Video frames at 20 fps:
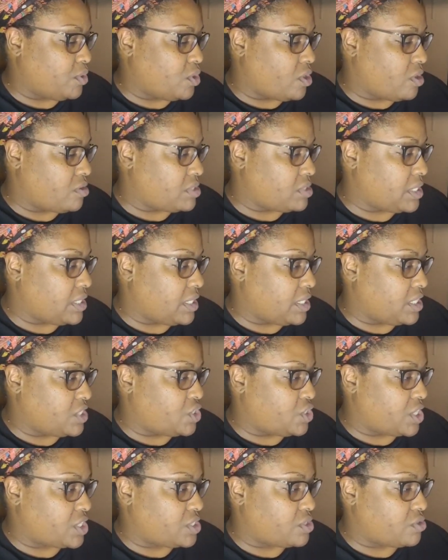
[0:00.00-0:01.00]
you go to the
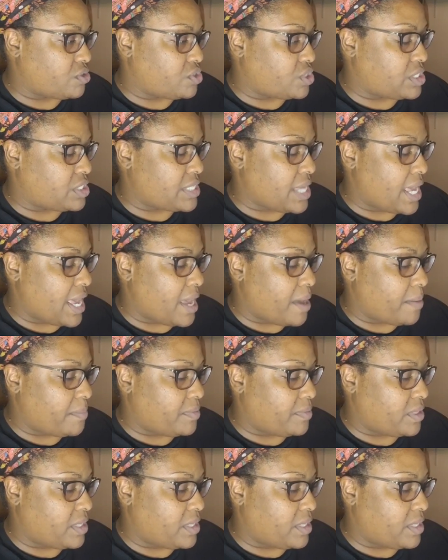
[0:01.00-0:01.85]
adjuster tab.